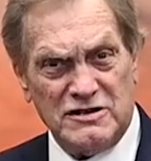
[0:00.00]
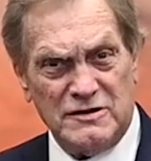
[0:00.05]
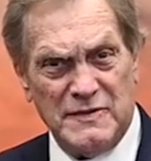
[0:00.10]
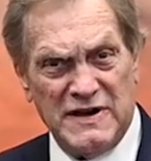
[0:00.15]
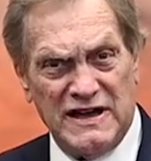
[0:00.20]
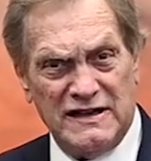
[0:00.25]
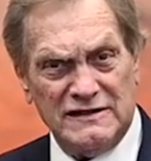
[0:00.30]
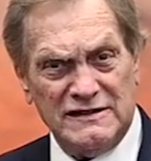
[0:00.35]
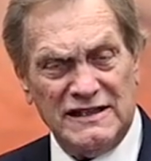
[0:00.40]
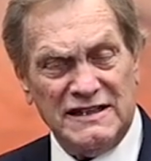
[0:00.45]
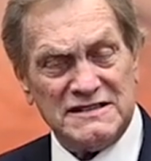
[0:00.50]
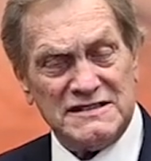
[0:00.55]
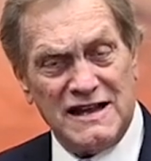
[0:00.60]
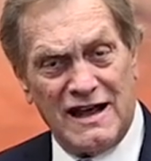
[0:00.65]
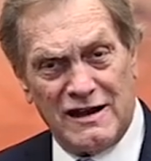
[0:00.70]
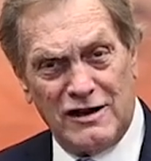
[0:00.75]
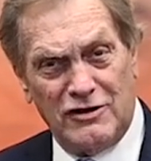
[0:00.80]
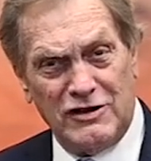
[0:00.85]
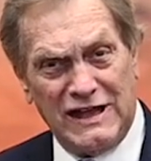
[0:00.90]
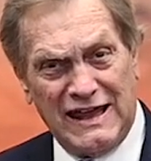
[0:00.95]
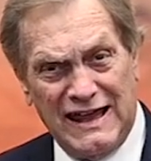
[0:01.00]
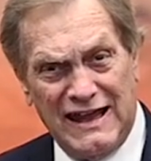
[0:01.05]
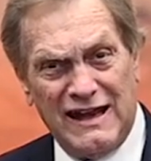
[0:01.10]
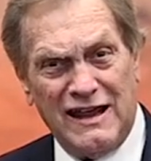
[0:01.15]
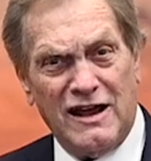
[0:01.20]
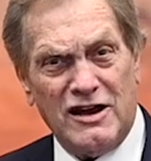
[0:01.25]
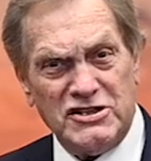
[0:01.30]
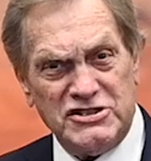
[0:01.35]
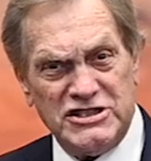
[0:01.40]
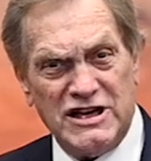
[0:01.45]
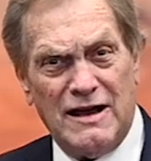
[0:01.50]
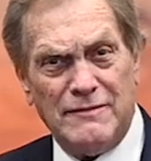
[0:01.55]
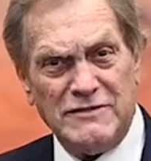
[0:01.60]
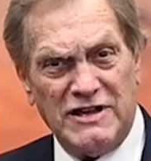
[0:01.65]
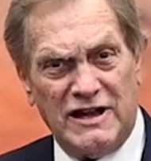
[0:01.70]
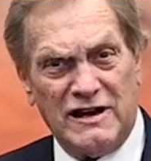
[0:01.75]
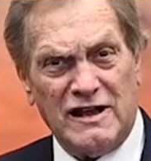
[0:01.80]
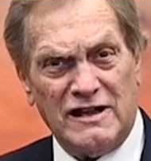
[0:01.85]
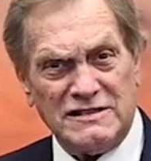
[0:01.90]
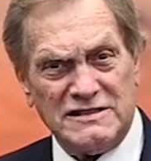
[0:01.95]
about is not only getting our job
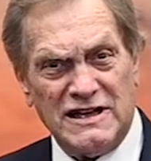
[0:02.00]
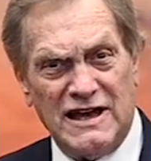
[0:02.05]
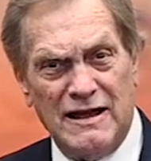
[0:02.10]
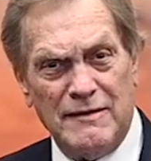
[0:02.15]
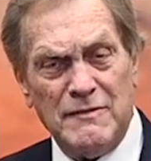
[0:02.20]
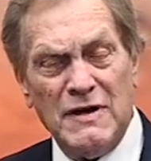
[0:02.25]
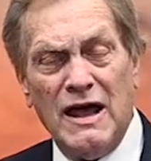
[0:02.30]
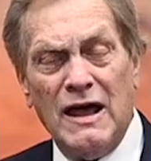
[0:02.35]
done on time,